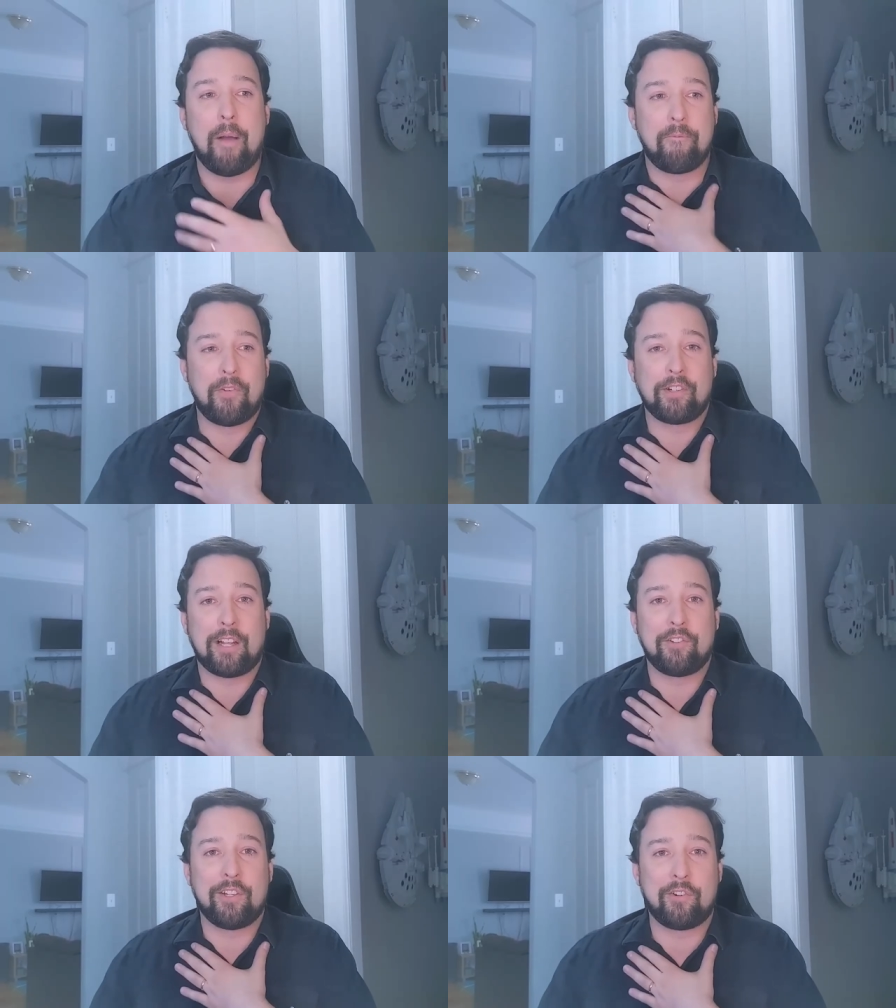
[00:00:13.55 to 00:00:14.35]
First, I'll
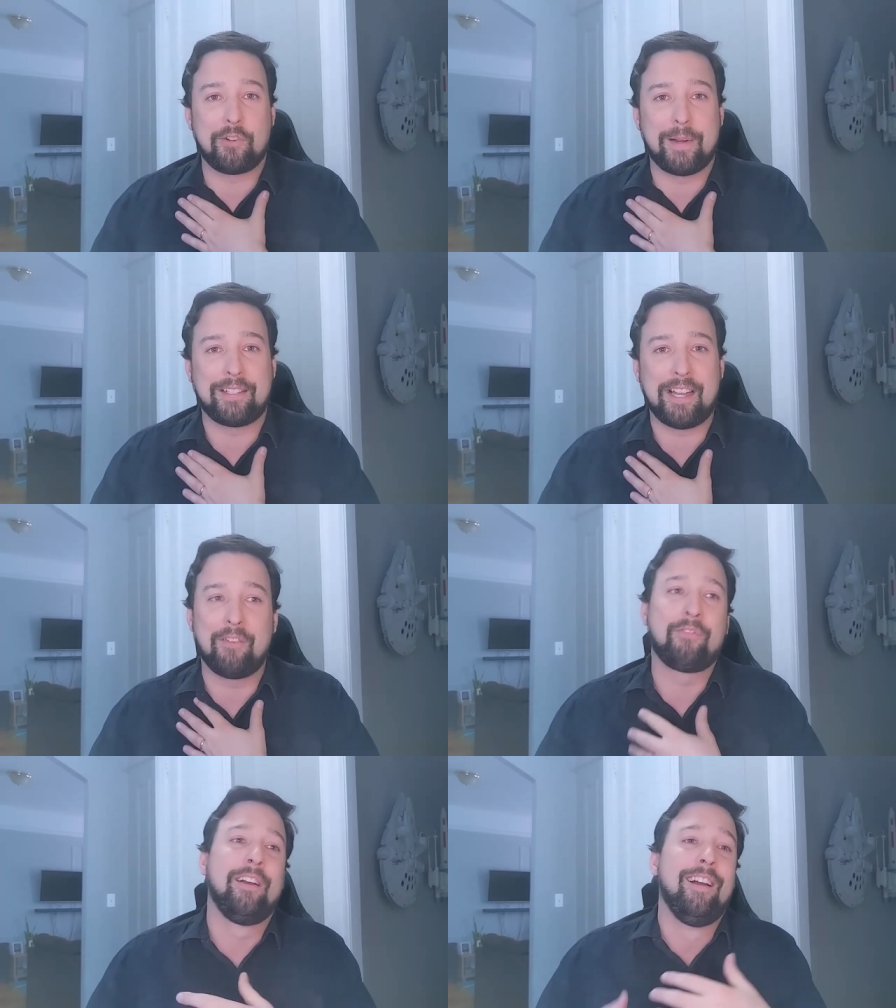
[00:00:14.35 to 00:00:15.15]
just introduce
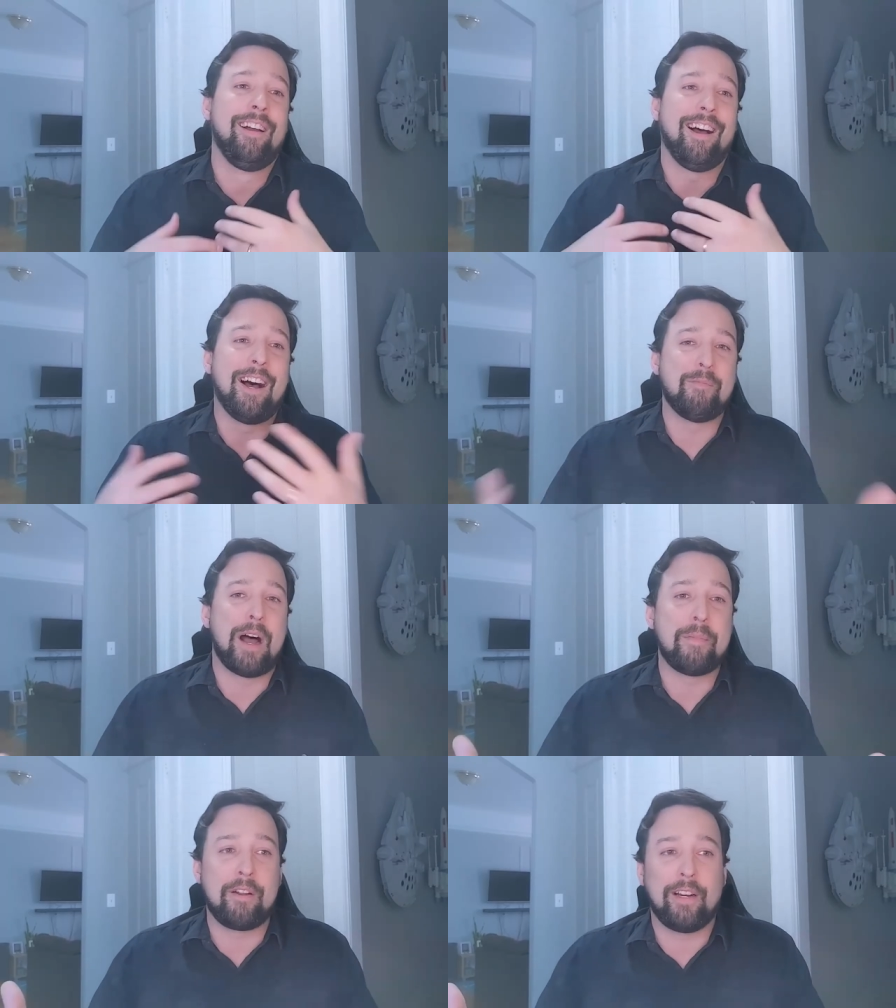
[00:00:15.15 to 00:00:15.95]
myself.
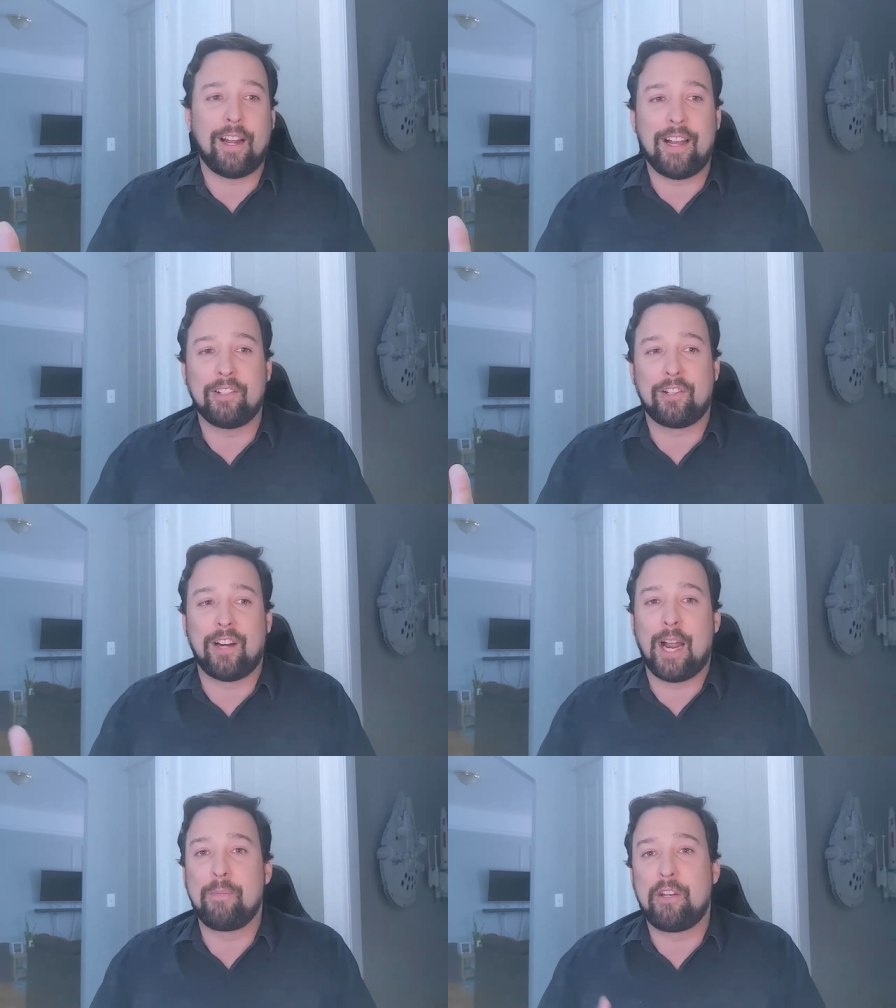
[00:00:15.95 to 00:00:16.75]
I'm Henry Kaiser.
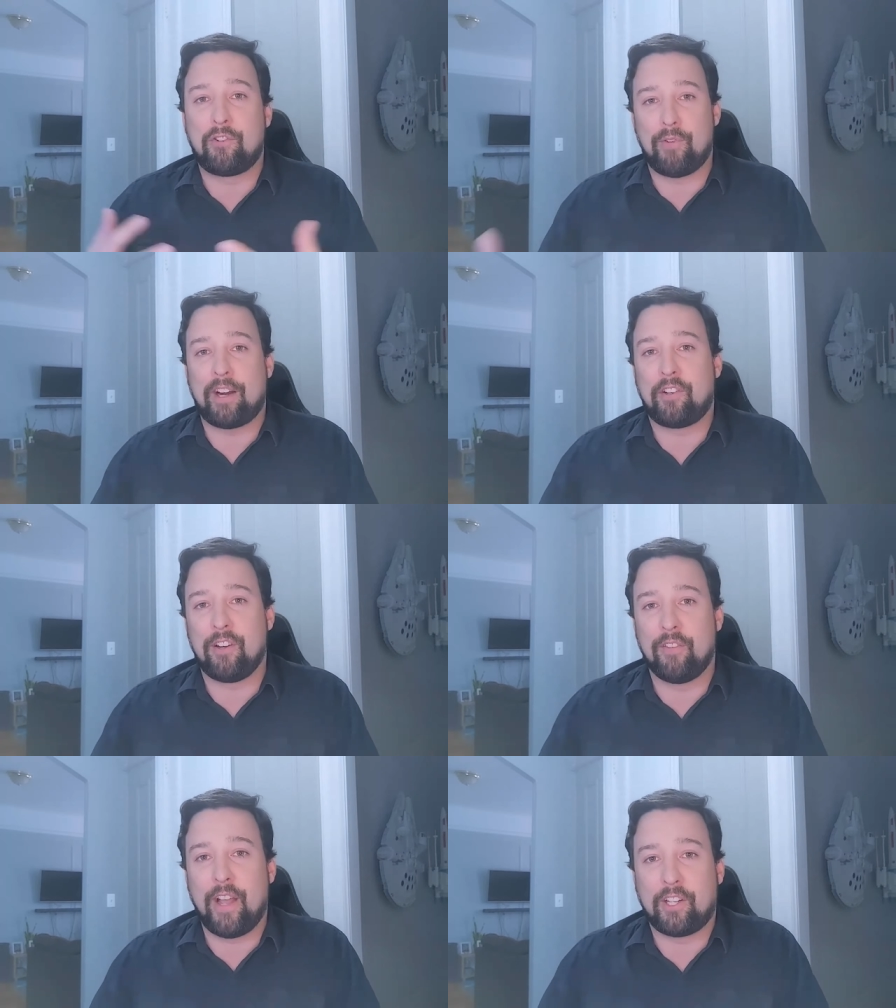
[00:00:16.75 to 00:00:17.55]
I'm the Director
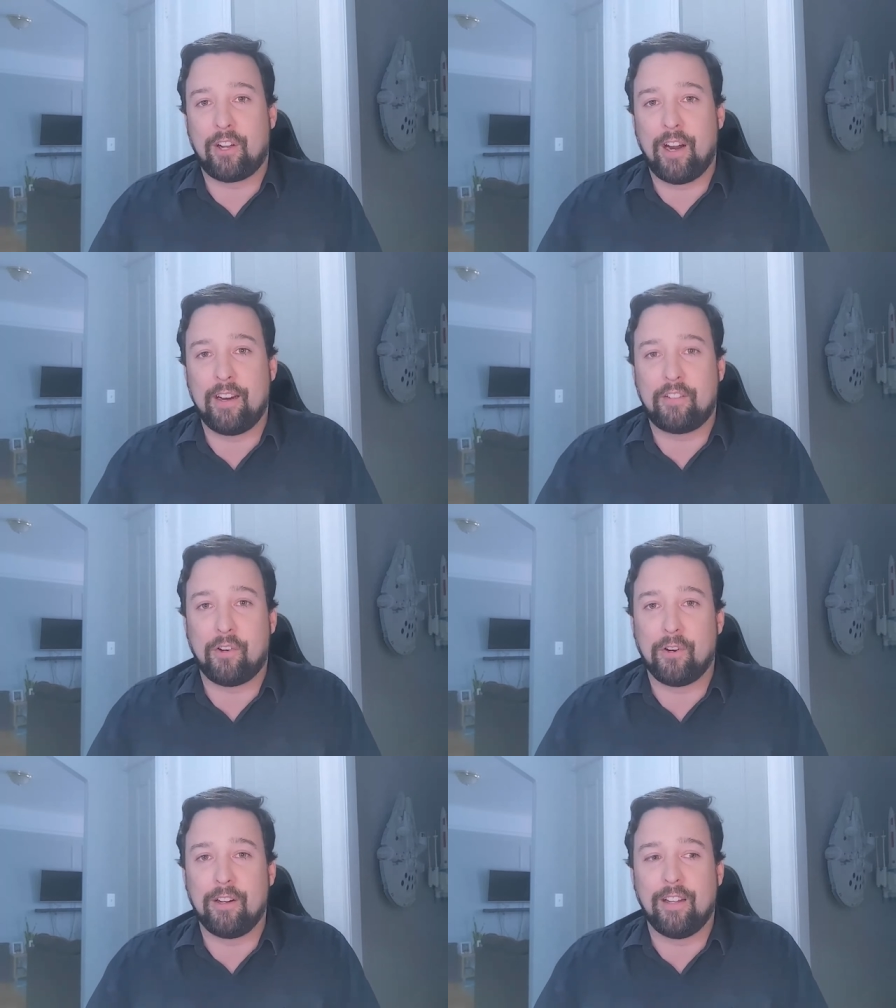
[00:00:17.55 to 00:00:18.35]
of XR
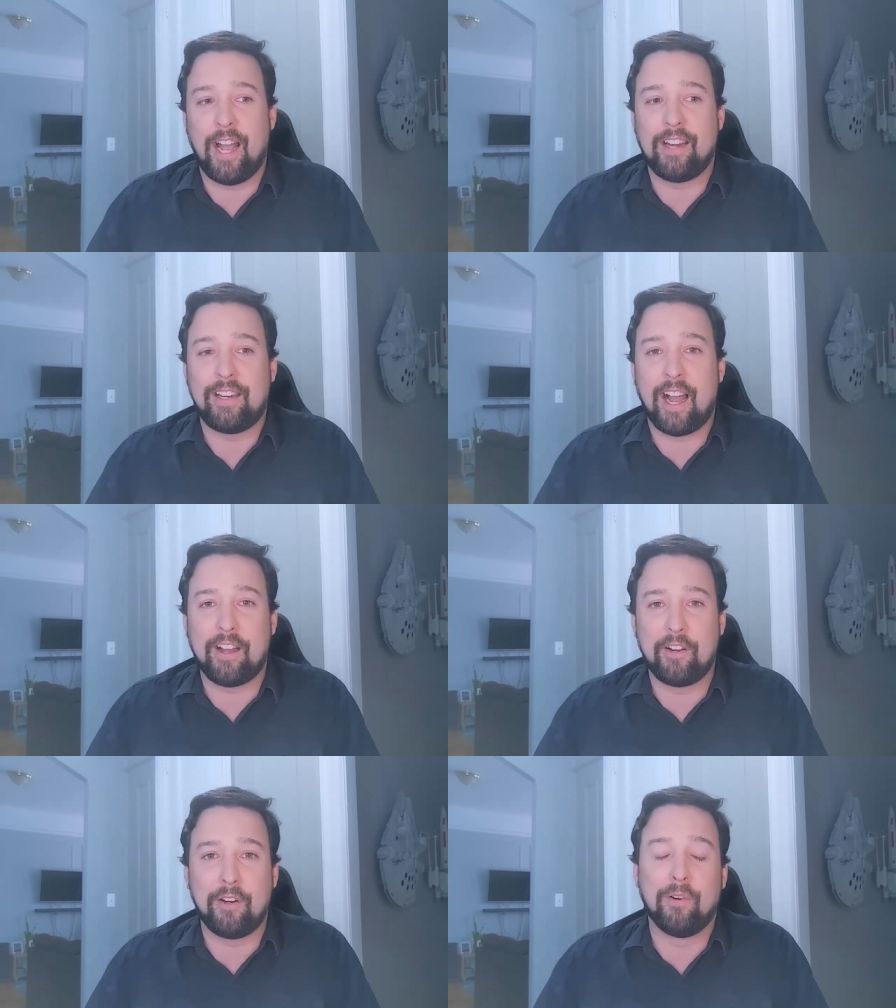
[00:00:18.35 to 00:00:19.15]
Editorial at Yahoo.